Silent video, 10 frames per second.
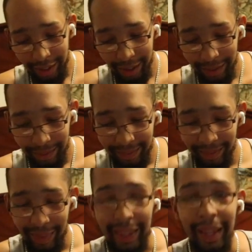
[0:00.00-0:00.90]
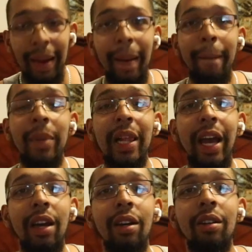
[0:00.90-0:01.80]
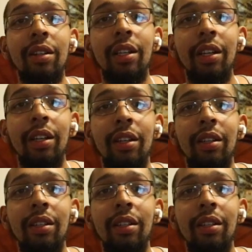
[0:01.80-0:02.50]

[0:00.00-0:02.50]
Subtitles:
you know. I'm black. Oh, yeah.